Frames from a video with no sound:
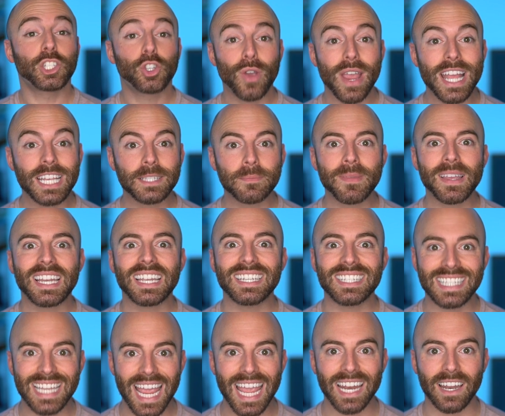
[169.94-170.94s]

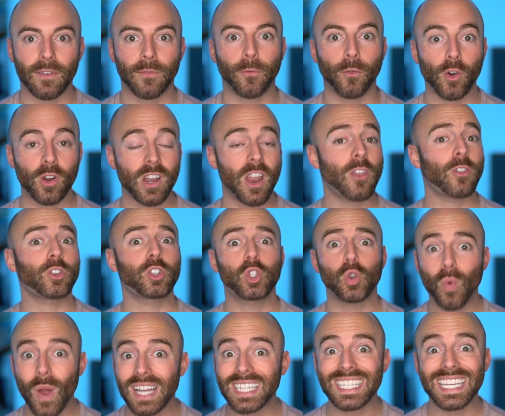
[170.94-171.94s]
transmitting data for another
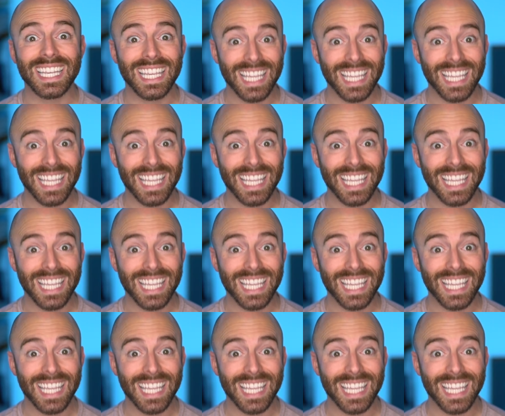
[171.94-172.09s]
20